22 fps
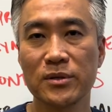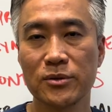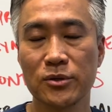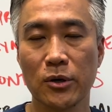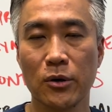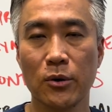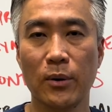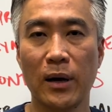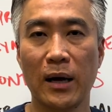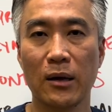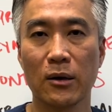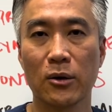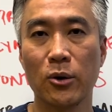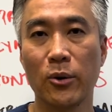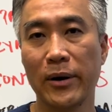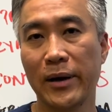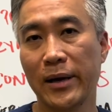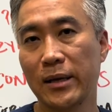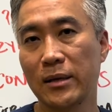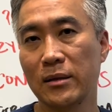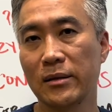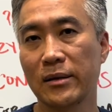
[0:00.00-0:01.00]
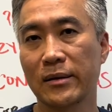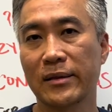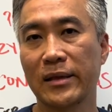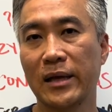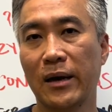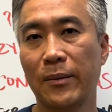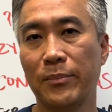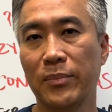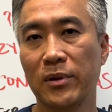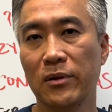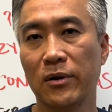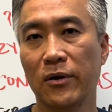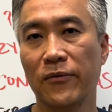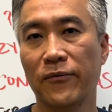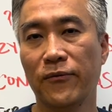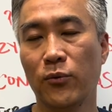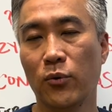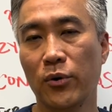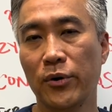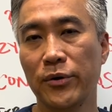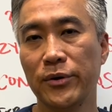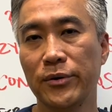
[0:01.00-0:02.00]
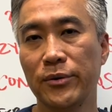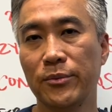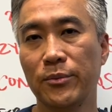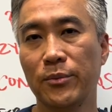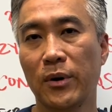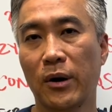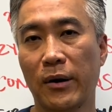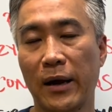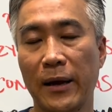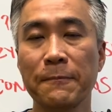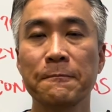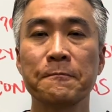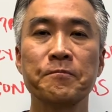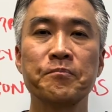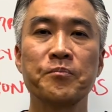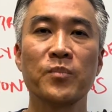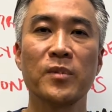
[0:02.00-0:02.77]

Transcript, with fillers: So I'll go ahead and link that below for you. All right.